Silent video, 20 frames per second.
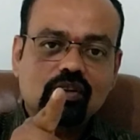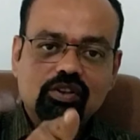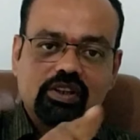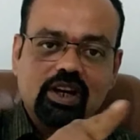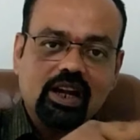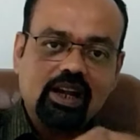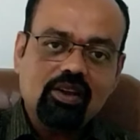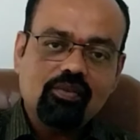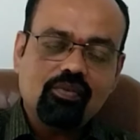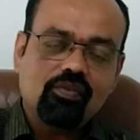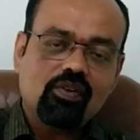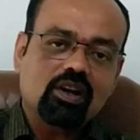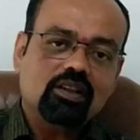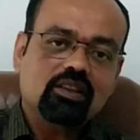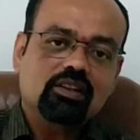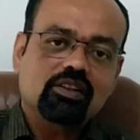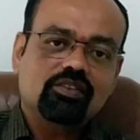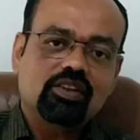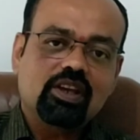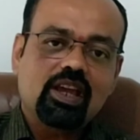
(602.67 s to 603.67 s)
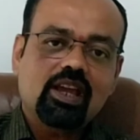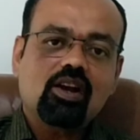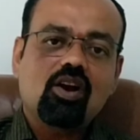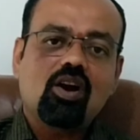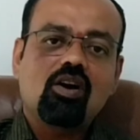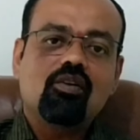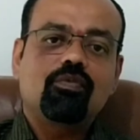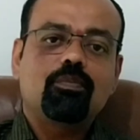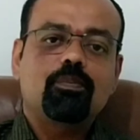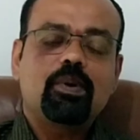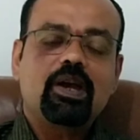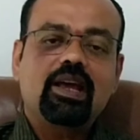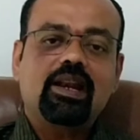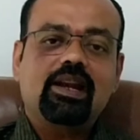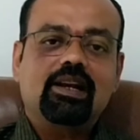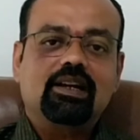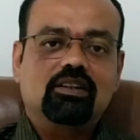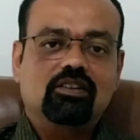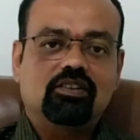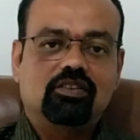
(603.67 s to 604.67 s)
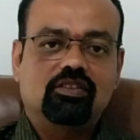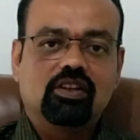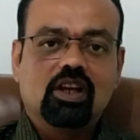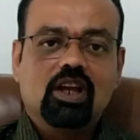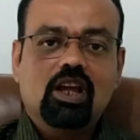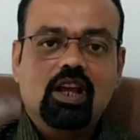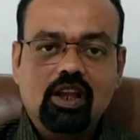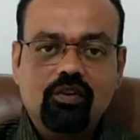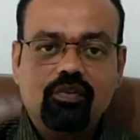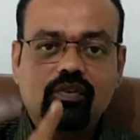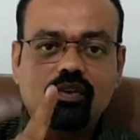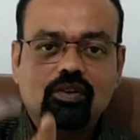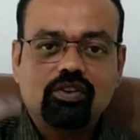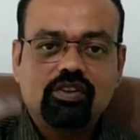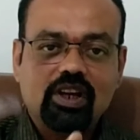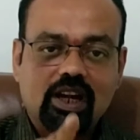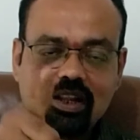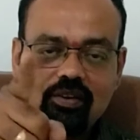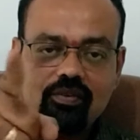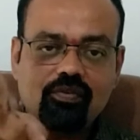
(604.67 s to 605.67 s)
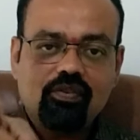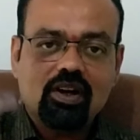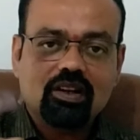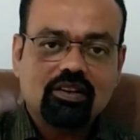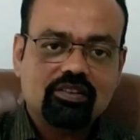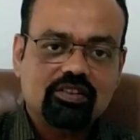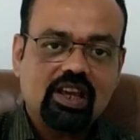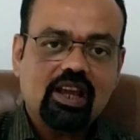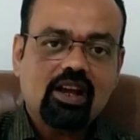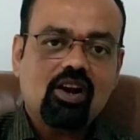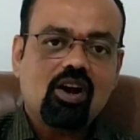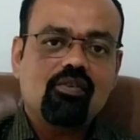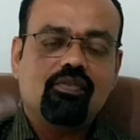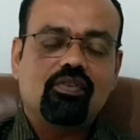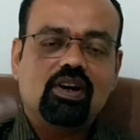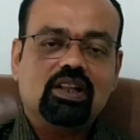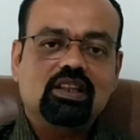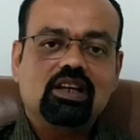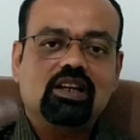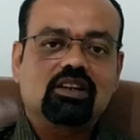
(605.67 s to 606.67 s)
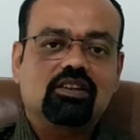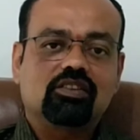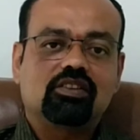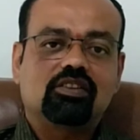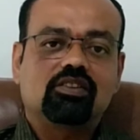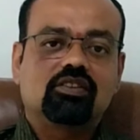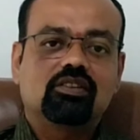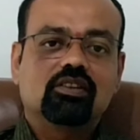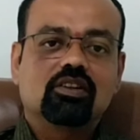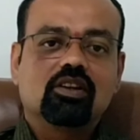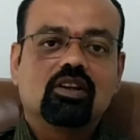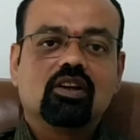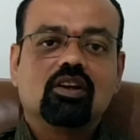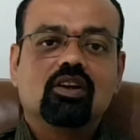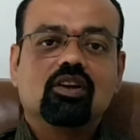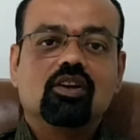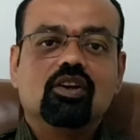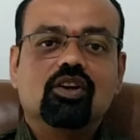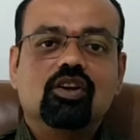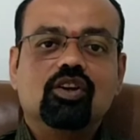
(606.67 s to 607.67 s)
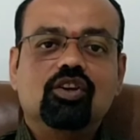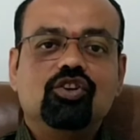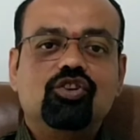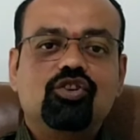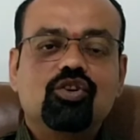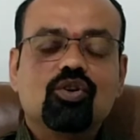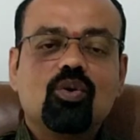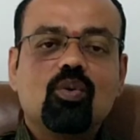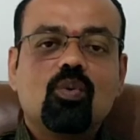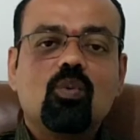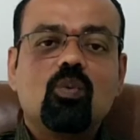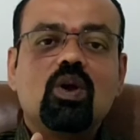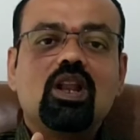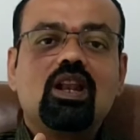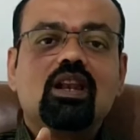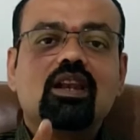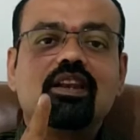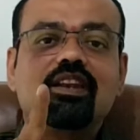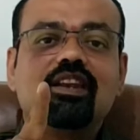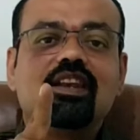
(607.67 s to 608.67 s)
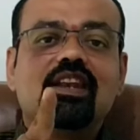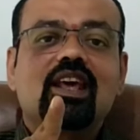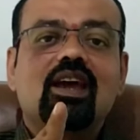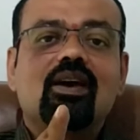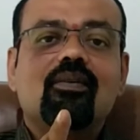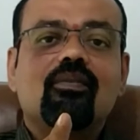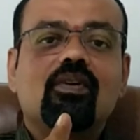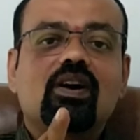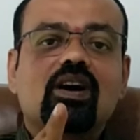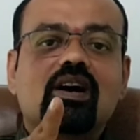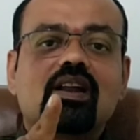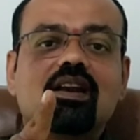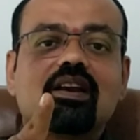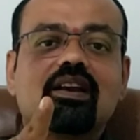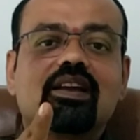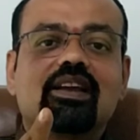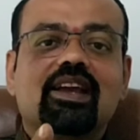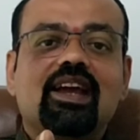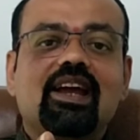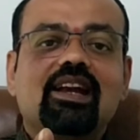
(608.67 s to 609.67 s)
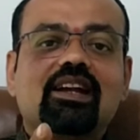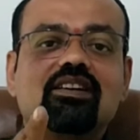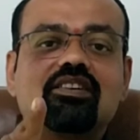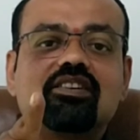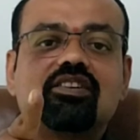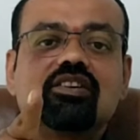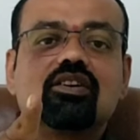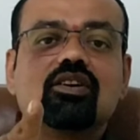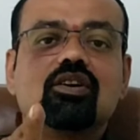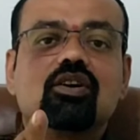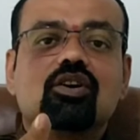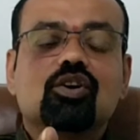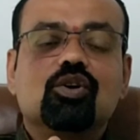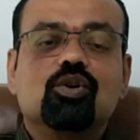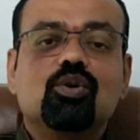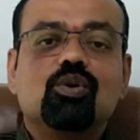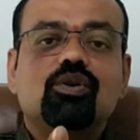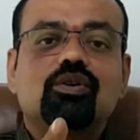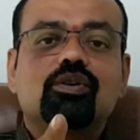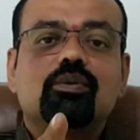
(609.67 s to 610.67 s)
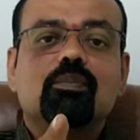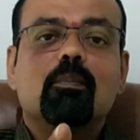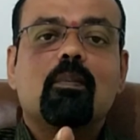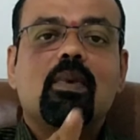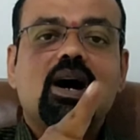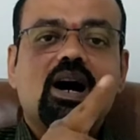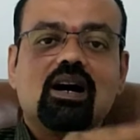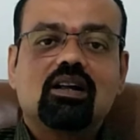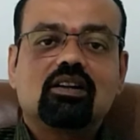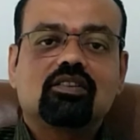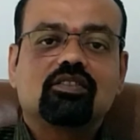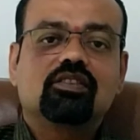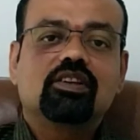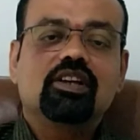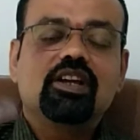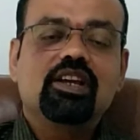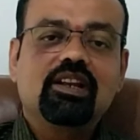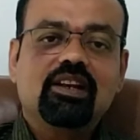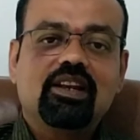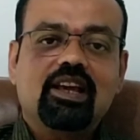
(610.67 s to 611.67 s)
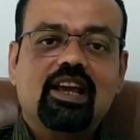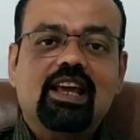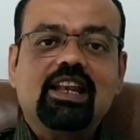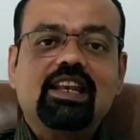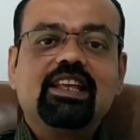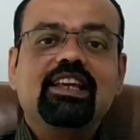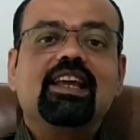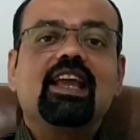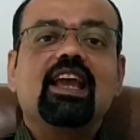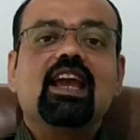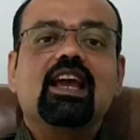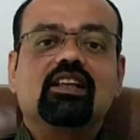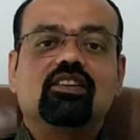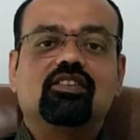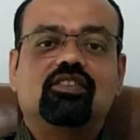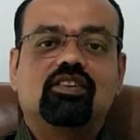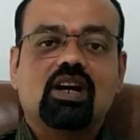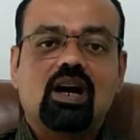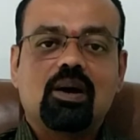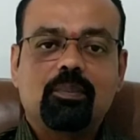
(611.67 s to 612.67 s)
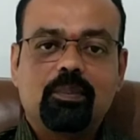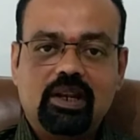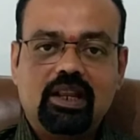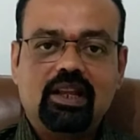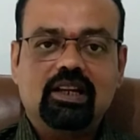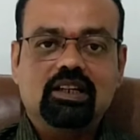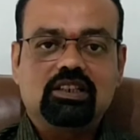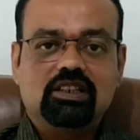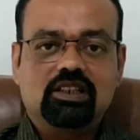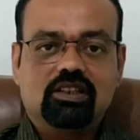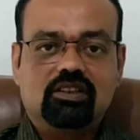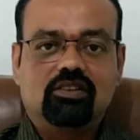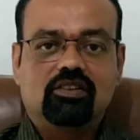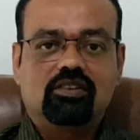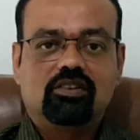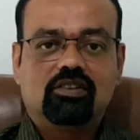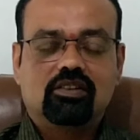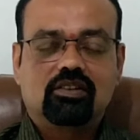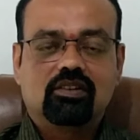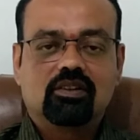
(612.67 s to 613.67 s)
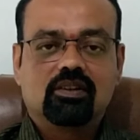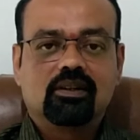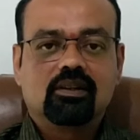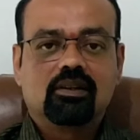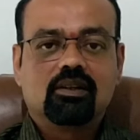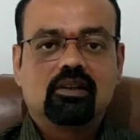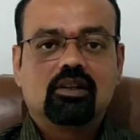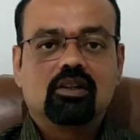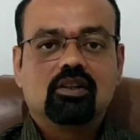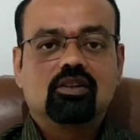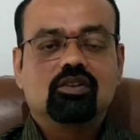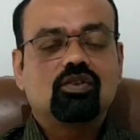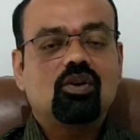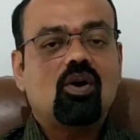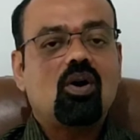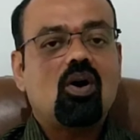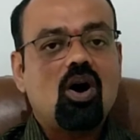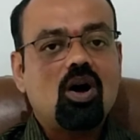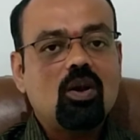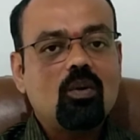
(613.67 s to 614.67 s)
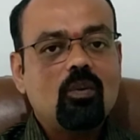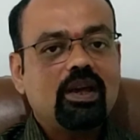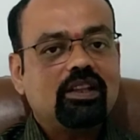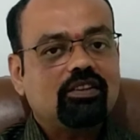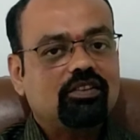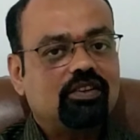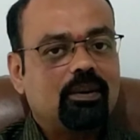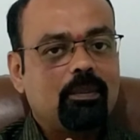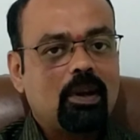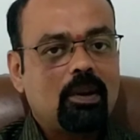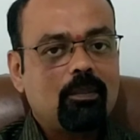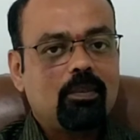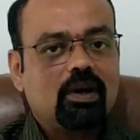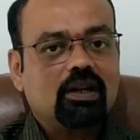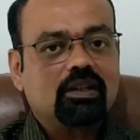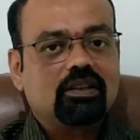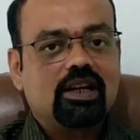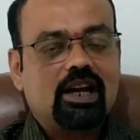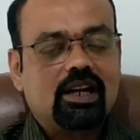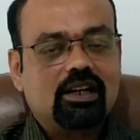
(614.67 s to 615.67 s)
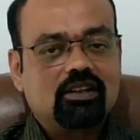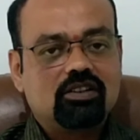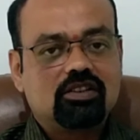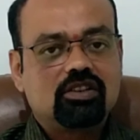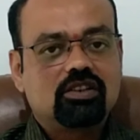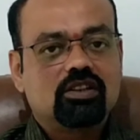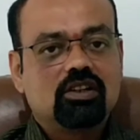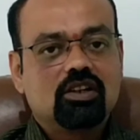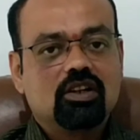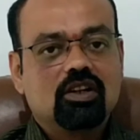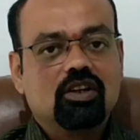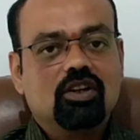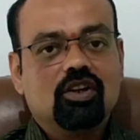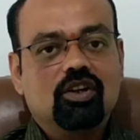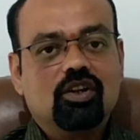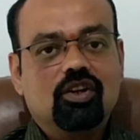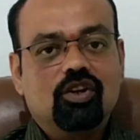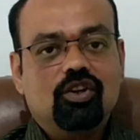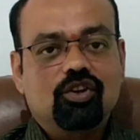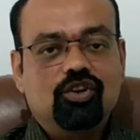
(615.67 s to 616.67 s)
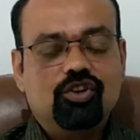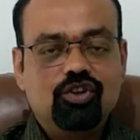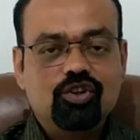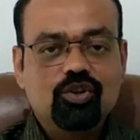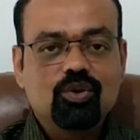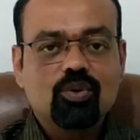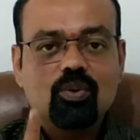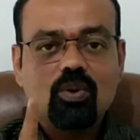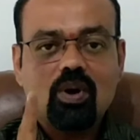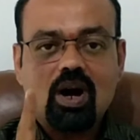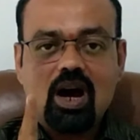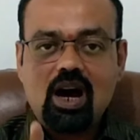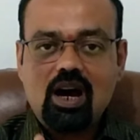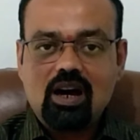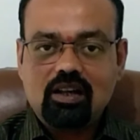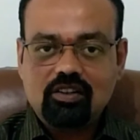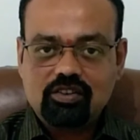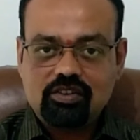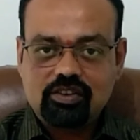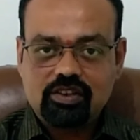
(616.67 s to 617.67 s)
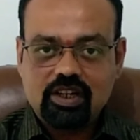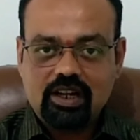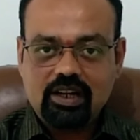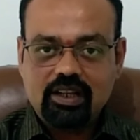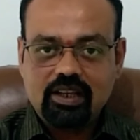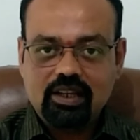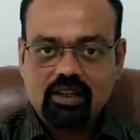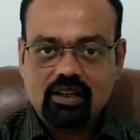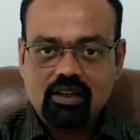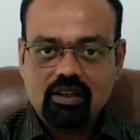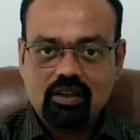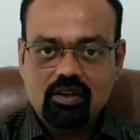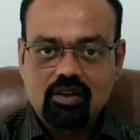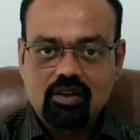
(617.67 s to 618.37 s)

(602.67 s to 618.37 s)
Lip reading: study for the sake of parents, if you study for the sake of others, you will never get good marks in any examinations. So always remember that you are studying